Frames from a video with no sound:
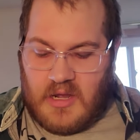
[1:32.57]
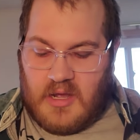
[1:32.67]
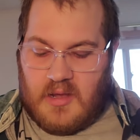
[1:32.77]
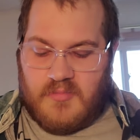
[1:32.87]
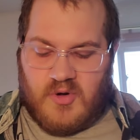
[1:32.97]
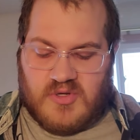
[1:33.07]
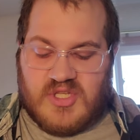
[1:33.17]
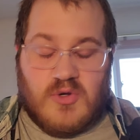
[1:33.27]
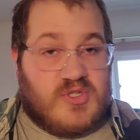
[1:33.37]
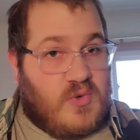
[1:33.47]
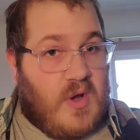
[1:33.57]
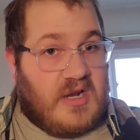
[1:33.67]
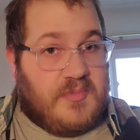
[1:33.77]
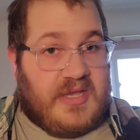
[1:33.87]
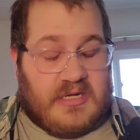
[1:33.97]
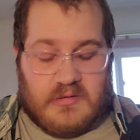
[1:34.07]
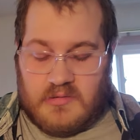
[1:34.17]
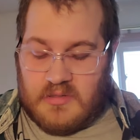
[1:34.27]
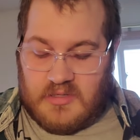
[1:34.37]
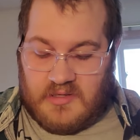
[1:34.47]
There was no squonk pin
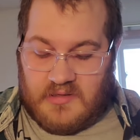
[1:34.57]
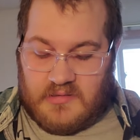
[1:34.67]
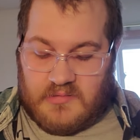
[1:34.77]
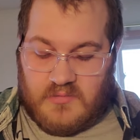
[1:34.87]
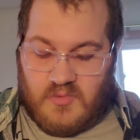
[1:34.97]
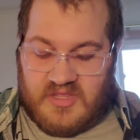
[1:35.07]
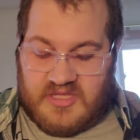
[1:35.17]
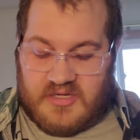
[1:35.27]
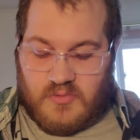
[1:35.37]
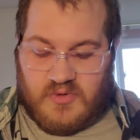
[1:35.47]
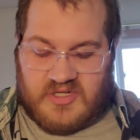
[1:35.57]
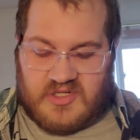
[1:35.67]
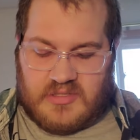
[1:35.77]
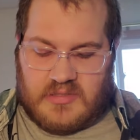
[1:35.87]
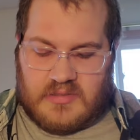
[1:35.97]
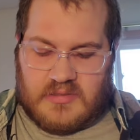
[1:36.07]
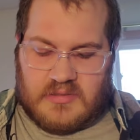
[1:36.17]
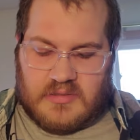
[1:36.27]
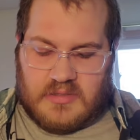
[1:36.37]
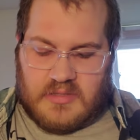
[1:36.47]
with it, which
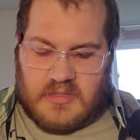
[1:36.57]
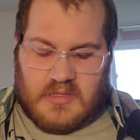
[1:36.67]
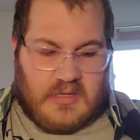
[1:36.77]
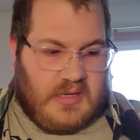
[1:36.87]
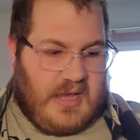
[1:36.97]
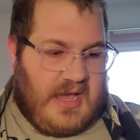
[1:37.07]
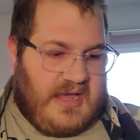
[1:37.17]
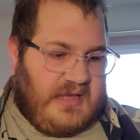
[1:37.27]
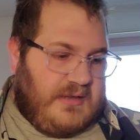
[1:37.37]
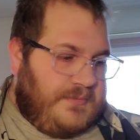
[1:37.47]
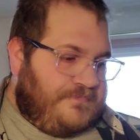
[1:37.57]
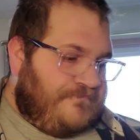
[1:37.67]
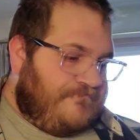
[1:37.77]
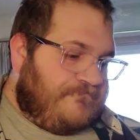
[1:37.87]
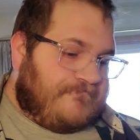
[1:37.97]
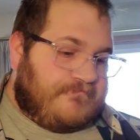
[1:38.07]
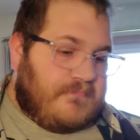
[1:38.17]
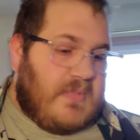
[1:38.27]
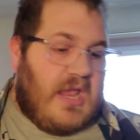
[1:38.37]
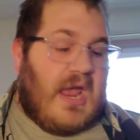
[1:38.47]
I
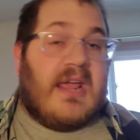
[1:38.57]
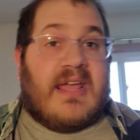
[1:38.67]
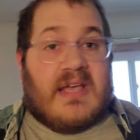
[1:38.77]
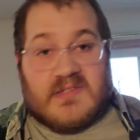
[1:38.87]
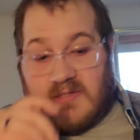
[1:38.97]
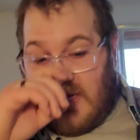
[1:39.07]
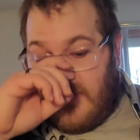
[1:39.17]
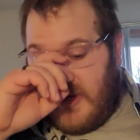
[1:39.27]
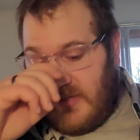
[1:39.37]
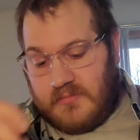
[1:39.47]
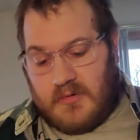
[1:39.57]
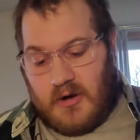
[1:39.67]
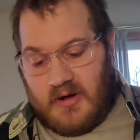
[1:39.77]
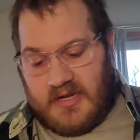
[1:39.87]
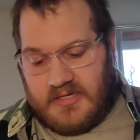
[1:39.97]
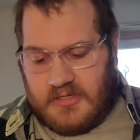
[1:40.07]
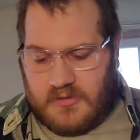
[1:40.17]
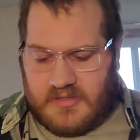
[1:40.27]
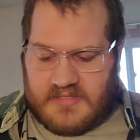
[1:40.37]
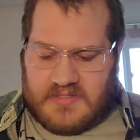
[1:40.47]
I guess. I mean, all right,
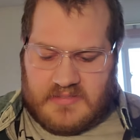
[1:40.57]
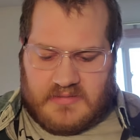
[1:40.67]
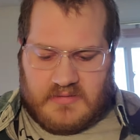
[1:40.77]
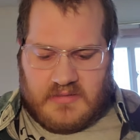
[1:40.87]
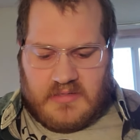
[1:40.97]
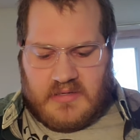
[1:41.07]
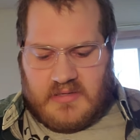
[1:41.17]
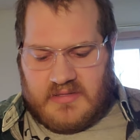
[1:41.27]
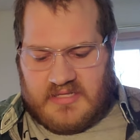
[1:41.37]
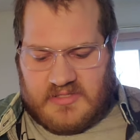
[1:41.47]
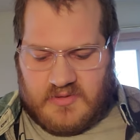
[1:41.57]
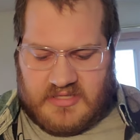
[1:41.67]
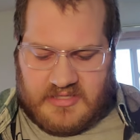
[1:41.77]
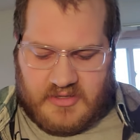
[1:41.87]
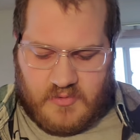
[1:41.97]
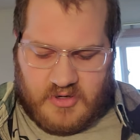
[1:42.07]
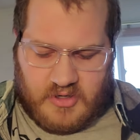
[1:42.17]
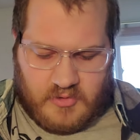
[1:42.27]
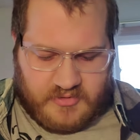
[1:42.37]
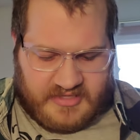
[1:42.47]
that's the way that they want to
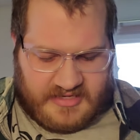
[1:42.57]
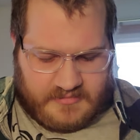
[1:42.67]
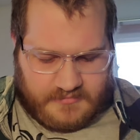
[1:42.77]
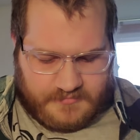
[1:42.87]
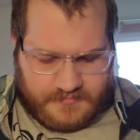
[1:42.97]
go with that.